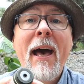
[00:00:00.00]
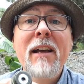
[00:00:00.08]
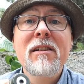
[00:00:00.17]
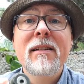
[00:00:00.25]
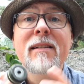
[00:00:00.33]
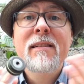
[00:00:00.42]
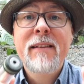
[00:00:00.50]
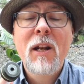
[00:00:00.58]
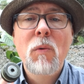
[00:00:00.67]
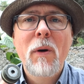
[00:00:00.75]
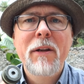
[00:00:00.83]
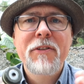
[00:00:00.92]
they actually
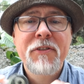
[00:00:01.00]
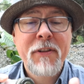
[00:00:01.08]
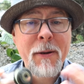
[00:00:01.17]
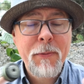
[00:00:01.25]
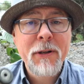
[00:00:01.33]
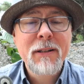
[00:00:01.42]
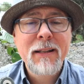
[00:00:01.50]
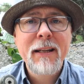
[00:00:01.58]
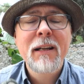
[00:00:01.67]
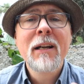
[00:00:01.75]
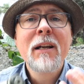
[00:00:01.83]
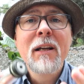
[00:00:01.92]
sell one
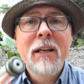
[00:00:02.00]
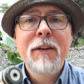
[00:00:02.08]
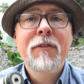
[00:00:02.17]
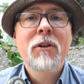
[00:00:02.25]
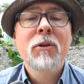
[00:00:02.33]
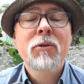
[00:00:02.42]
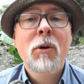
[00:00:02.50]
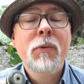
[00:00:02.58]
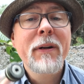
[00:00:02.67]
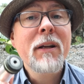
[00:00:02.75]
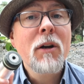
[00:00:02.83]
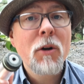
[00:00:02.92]
separately if you don't
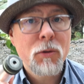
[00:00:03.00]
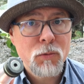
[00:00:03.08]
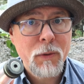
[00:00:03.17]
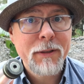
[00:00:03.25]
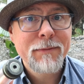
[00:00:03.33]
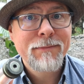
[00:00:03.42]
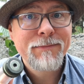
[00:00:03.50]
already own one.